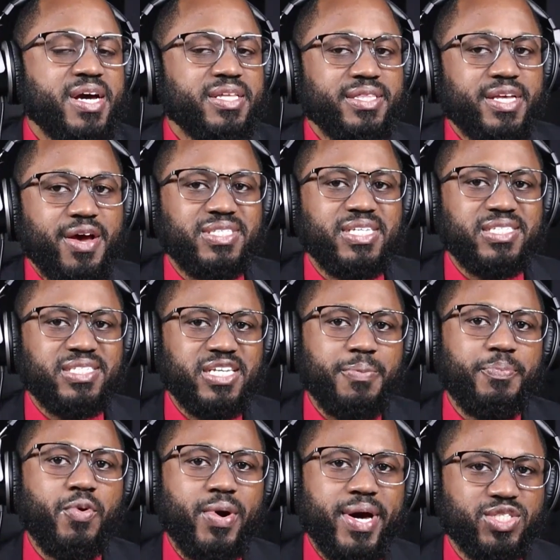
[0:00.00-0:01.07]
There's the
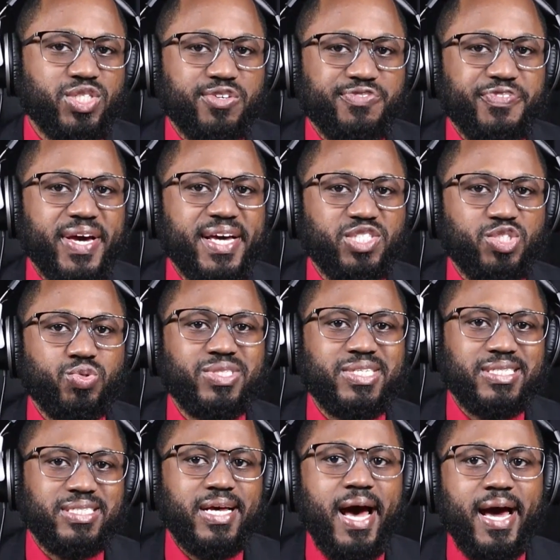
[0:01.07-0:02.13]
simple interface to
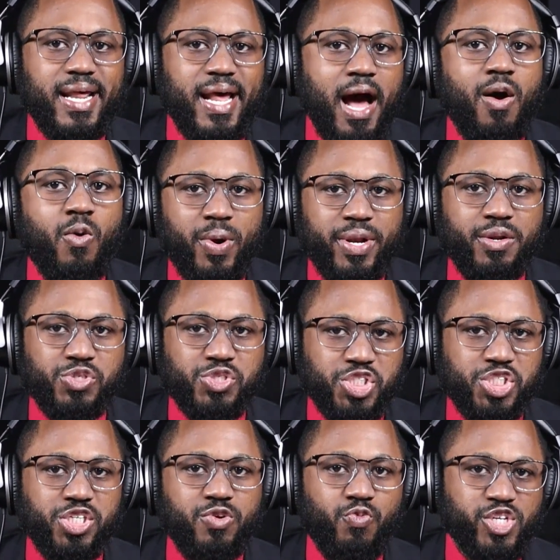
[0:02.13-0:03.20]
decide how Windows
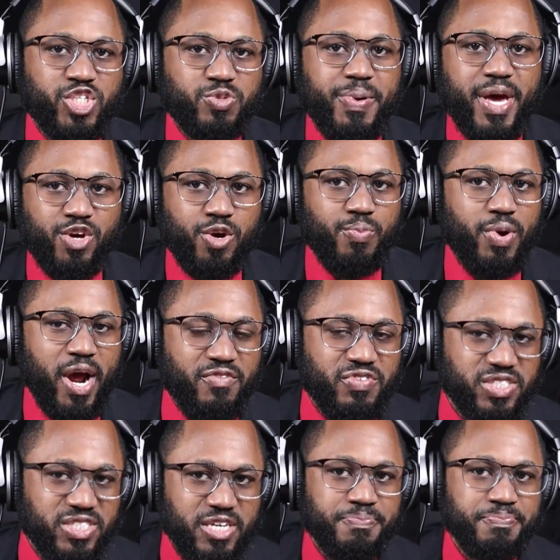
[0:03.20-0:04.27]
should respect your
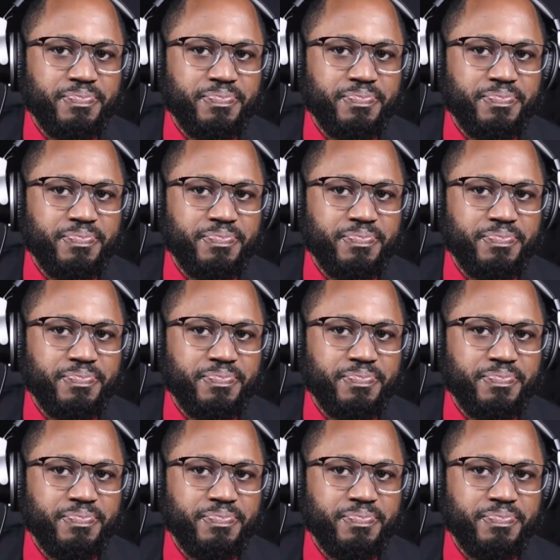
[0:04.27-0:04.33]
privacy.